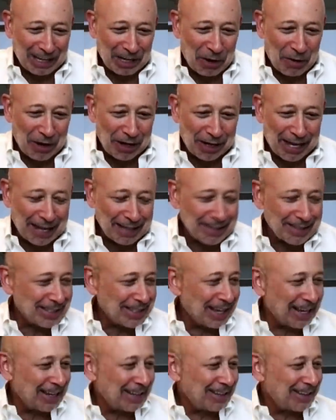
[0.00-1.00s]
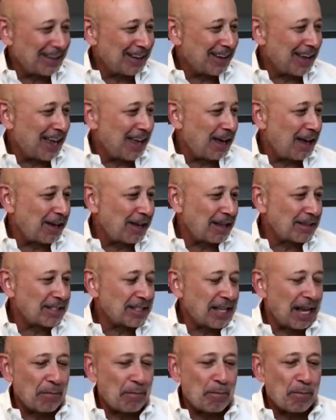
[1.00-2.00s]
you know, against
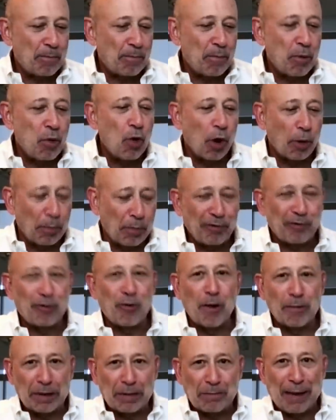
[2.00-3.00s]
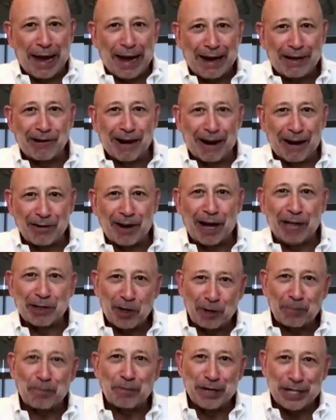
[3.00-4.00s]
a poor performing background, I
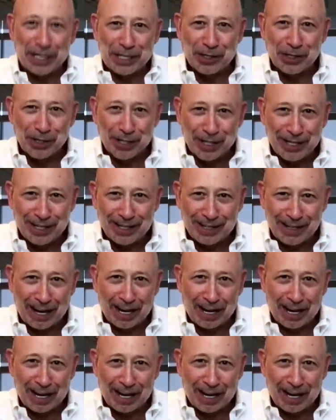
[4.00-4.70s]
looked pretty good.